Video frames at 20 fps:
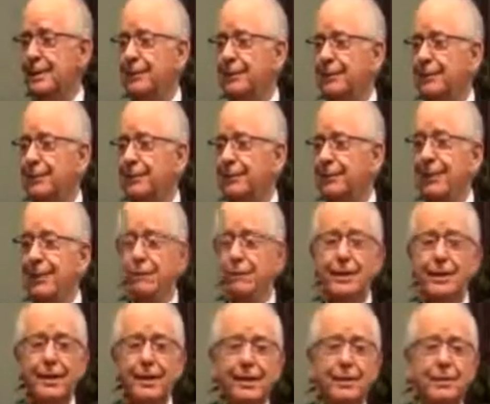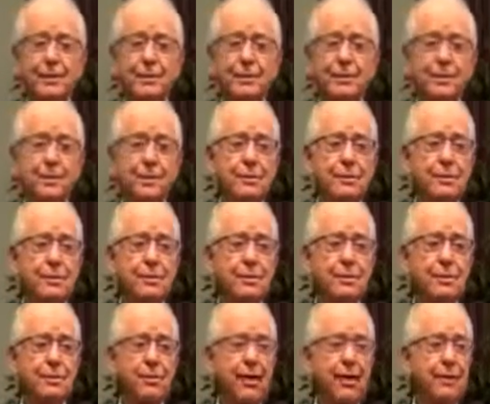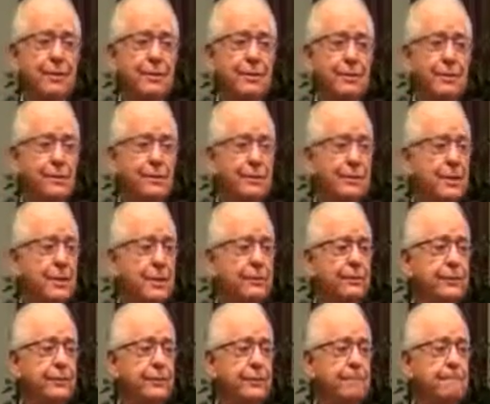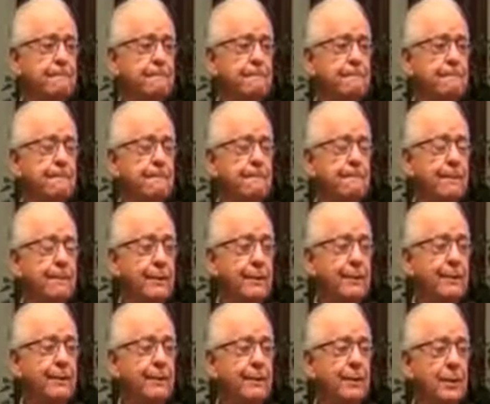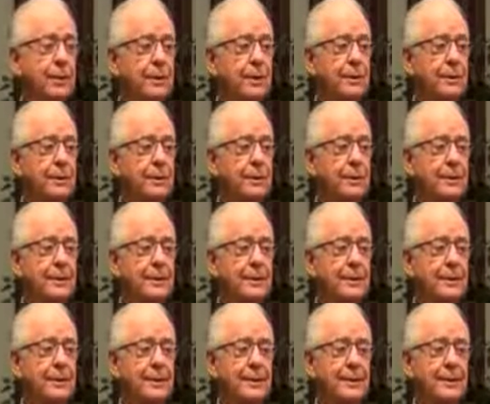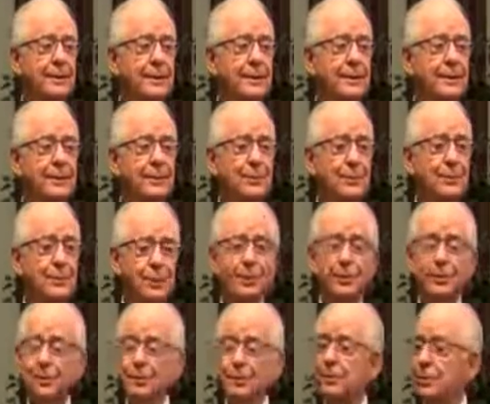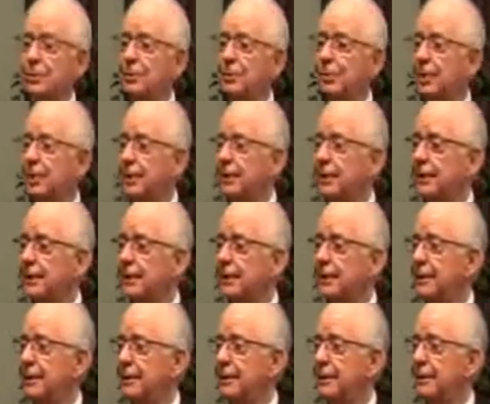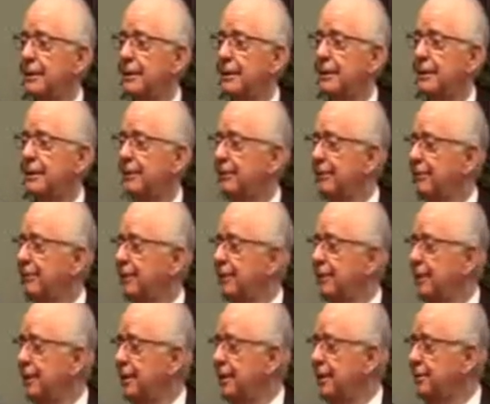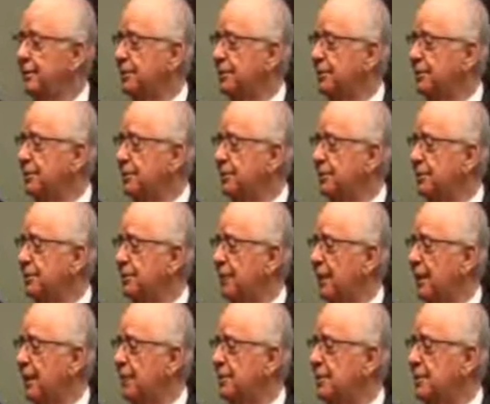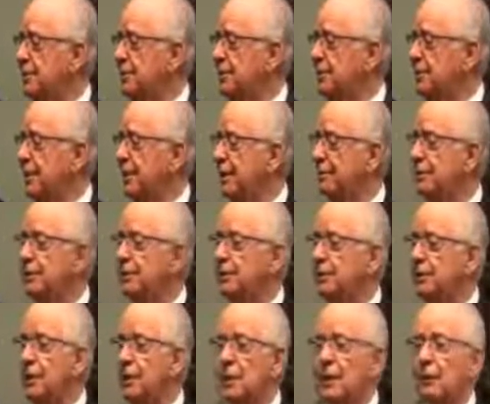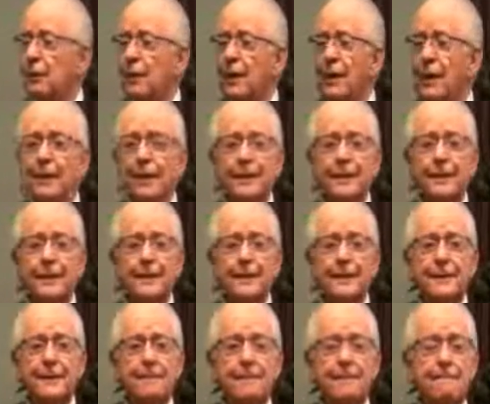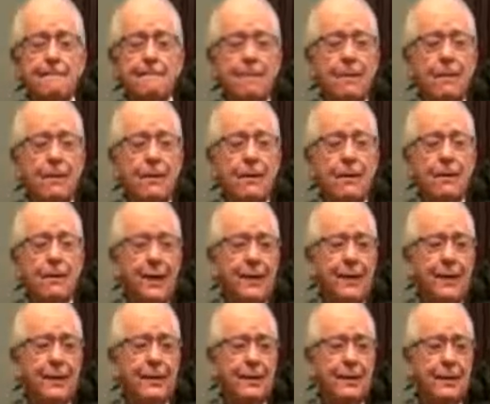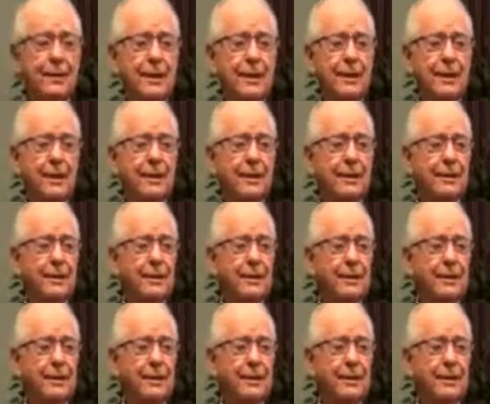If you've never said yes to Jesus Christ as Savior and as Lord, would you do so today? If you've never said yes to Jesus Christ as Savior and Lord, why not? Why not today?